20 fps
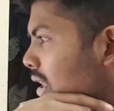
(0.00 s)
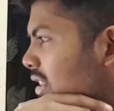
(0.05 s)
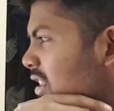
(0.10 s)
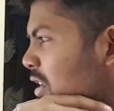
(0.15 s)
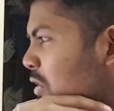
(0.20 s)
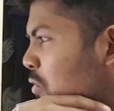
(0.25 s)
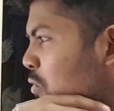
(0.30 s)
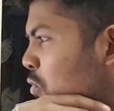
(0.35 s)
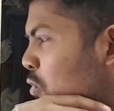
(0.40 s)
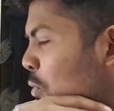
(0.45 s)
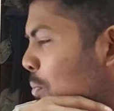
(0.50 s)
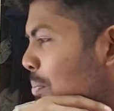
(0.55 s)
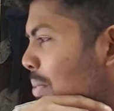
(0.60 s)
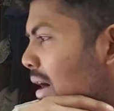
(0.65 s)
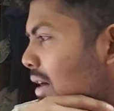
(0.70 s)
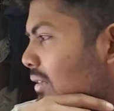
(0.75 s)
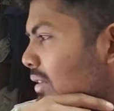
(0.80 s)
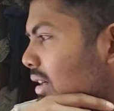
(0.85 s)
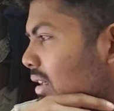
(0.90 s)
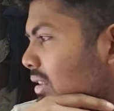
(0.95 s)
The true
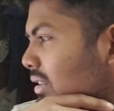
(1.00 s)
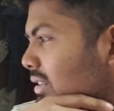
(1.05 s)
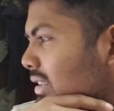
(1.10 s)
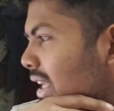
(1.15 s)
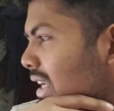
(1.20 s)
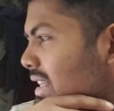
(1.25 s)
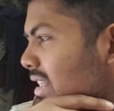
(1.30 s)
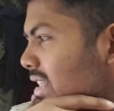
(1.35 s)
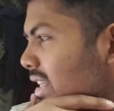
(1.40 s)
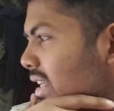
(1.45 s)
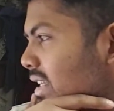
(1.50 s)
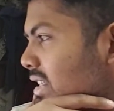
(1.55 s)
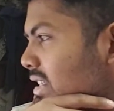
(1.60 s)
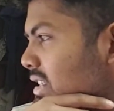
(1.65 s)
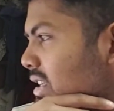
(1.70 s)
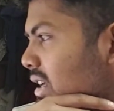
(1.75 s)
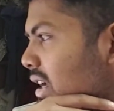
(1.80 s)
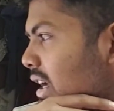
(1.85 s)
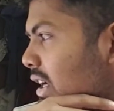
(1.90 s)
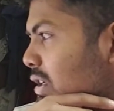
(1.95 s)
power that
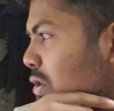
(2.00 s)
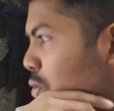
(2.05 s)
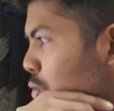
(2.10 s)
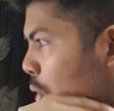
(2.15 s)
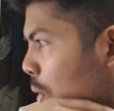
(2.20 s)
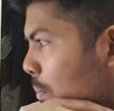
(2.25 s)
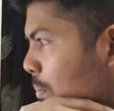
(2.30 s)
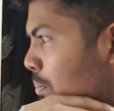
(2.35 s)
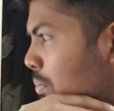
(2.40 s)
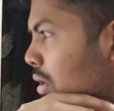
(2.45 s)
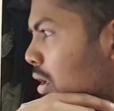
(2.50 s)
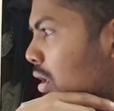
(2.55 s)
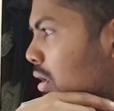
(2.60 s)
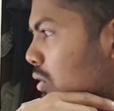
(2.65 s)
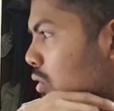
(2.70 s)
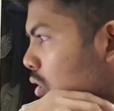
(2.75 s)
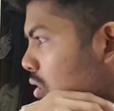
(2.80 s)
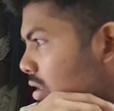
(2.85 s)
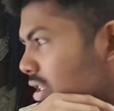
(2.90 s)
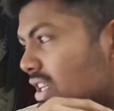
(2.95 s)
sits atop
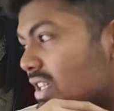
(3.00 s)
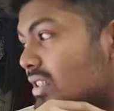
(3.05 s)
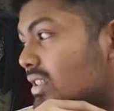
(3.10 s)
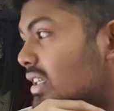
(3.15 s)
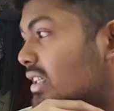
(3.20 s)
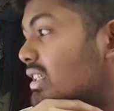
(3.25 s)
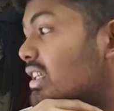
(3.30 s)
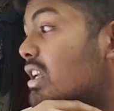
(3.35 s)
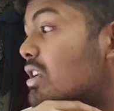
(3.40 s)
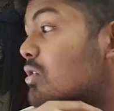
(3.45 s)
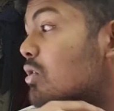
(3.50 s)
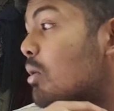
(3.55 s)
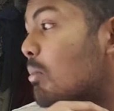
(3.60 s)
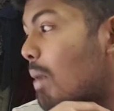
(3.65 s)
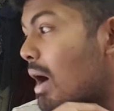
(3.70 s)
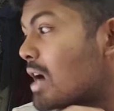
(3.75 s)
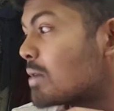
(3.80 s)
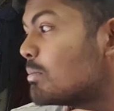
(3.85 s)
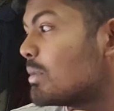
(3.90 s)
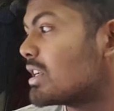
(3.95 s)
not just the Ten
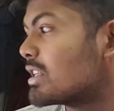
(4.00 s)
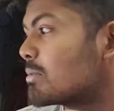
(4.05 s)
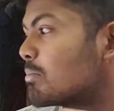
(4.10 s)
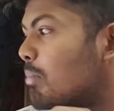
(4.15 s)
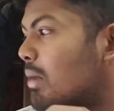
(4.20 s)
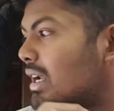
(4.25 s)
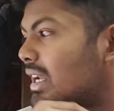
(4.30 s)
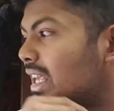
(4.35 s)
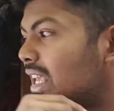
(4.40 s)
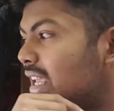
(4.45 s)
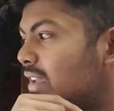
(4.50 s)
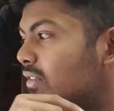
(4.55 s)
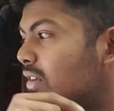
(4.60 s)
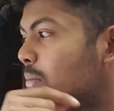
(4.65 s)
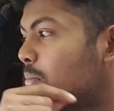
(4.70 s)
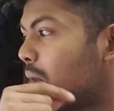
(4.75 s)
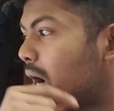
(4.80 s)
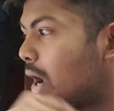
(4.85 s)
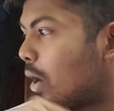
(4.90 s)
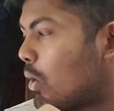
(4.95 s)
Commandments, but
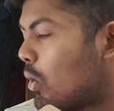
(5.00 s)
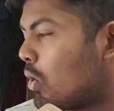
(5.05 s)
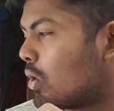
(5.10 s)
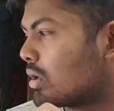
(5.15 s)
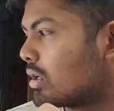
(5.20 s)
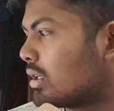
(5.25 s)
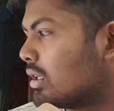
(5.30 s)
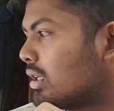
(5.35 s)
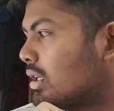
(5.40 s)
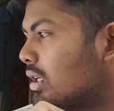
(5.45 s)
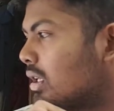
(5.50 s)
even my own.